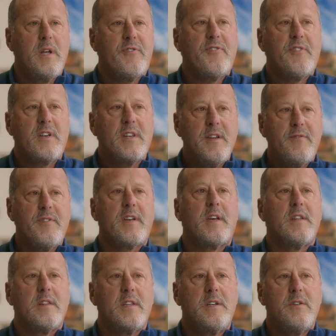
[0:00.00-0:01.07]
It
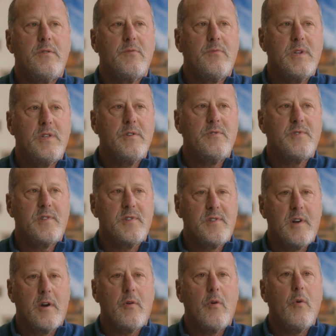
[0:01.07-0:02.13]
significantly
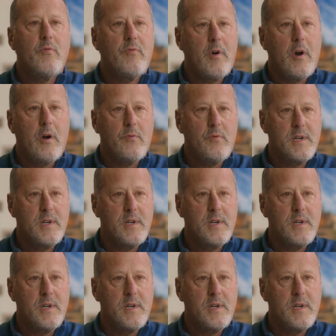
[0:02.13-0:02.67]
reduces our overall